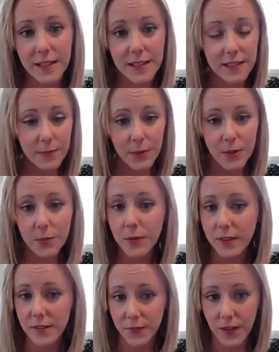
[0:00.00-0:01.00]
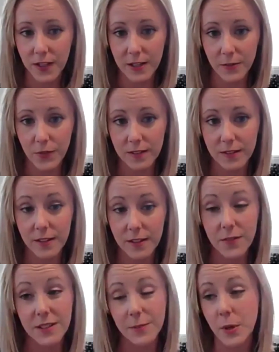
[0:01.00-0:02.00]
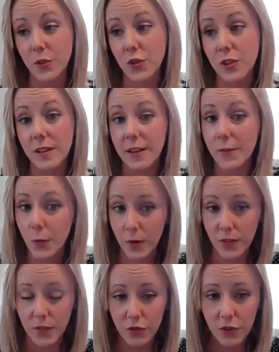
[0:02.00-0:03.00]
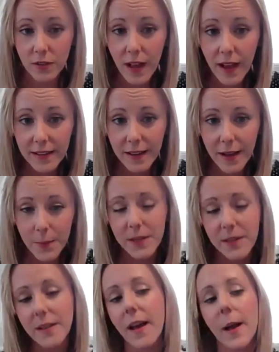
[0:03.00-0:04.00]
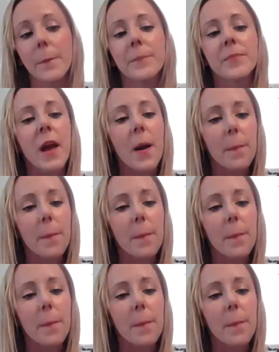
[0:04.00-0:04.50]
They can be really fun and festive, especially like 4th of July coming up.